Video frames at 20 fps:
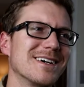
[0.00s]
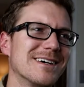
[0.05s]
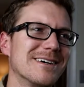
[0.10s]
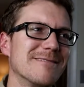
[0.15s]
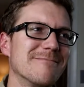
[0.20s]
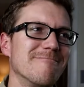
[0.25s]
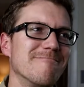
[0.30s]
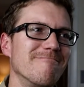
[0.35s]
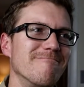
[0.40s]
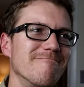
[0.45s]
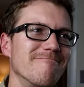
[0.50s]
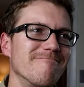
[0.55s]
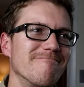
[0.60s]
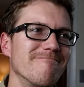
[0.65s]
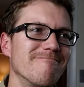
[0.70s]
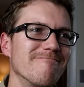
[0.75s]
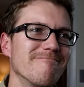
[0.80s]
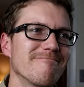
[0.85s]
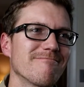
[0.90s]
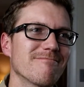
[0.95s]

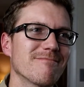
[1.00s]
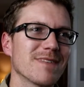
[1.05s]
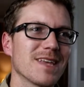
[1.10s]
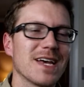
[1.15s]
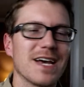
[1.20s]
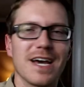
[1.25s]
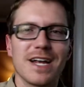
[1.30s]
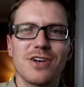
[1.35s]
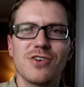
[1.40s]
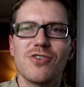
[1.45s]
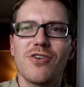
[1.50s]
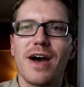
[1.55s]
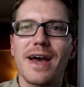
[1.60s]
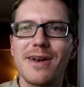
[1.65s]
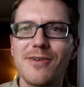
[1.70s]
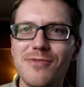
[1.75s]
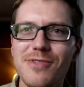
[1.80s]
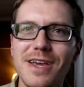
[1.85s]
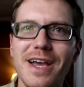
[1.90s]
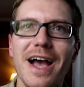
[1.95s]
I don't know, I
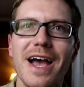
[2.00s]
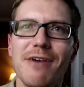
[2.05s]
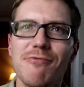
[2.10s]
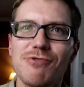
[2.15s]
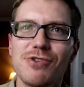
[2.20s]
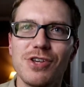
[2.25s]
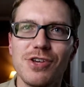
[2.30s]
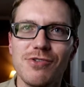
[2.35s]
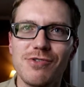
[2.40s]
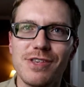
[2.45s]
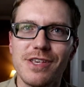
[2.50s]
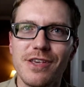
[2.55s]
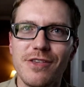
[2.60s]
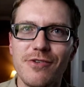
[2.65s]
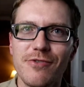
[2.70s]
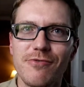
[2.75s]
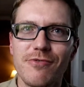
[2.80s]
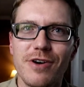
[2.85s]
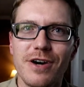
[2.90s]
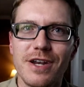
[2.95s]
don't think I would use
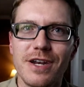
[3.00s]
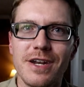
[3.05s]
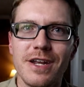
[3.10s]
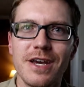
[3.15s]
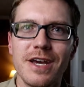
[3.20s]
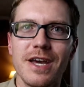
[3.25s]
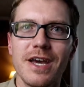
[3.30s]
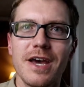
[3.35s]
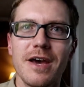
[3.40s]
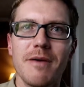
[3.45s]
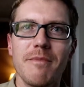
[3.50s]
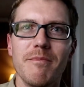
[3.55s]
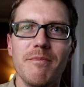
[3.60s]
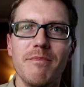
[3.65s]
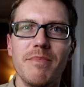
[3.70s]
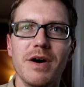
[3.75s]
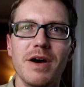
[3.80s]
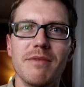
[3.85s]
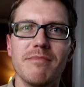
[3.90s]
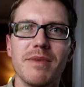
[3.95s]
either one.
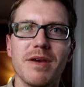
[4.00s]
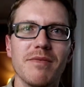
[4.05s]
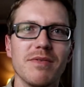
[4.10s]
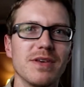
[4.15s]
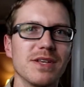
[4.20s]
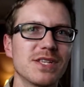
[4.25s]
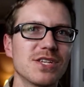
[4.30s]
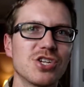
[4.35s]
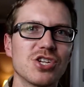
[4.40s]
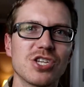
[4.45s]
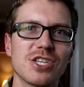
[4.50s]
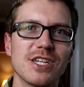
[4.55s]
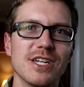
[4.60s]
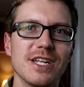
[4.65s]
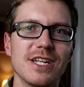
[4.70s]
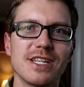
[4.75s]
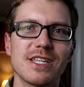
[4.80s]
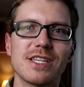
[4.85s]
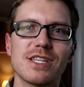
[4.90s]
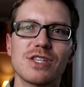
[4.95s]
But maybe it's just an
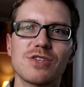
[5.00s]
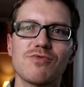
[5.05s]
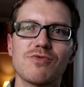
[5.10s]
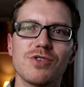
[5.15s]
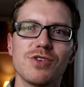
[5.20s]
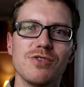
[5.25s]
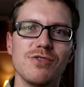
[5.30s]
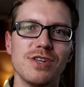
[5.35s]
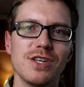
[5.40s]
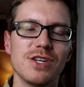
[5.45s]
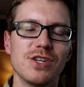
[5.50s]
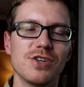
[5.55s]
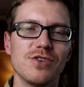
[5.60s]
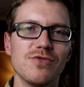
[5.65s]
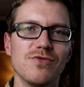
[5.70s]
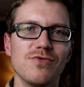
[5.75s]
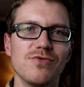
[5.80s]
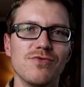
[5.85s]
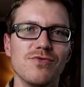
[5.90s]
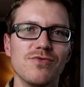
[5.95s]
instance where you need
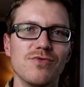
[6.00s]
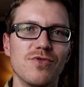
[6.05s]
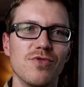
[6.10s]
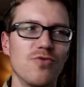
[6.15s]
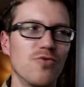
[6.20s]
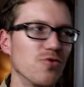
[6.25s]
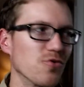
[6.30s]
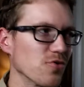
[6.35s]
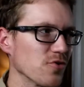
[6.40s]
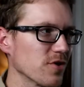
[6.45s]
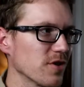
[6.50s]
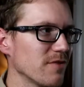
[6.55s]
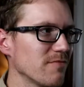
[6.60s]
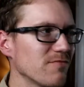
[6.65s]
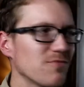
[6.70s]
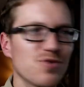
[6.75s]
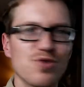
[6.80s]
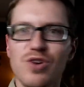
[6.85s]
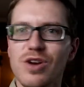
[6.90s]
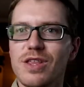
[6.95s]
to order
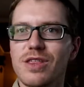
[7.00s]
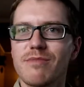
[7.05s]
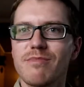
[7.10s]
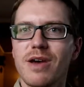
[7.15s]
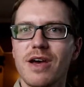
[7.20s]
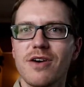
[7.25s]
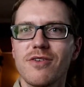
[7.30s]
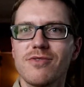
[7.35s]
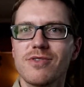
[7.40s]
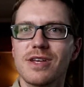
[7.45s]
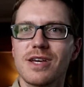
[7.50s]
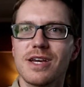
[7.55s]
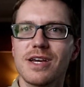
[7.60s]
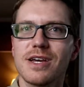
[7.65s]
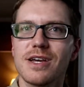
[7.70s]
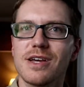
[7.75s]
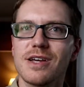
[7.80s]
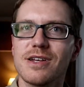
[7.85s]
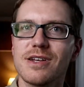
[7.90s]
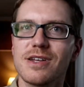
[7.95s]
them, try them out,
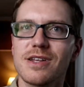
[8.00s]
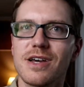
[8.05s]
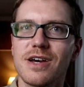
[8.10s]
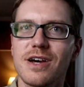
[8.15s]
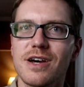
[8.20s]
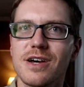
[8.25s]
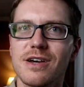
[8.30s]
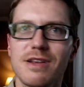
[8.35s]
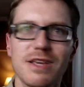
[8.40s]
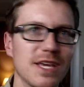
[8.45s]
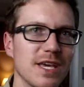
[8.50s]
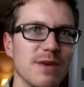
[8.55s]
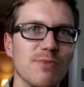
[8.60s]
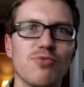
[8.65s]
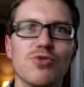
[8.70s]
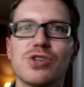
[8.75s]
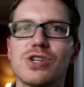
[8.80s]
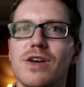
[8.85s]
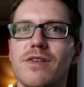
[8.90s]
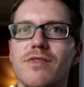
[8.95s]
and keep
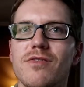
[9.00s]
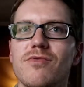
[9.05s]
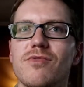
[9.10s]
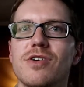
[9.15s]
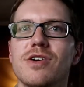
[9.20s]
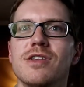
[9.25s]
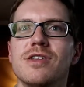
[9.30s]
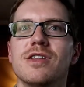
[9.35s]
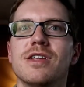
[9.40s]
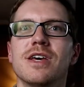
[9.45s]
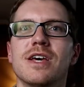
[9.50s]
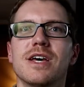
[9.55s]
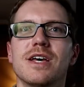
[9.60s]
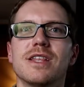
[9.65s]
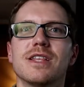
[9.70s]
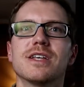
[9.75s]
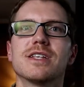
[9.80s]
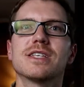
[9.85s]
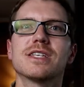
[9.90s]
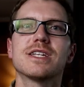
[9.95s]
whichever one
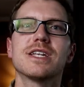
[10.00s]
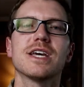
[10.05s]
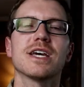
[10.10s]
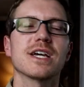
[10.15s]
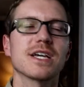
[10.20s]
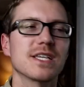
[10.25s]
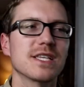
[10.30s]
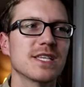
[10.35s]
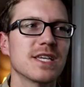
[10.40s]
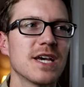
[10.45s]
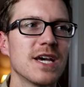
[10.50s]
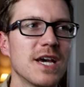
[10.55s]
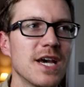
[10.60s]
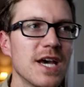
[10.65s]
that sticks.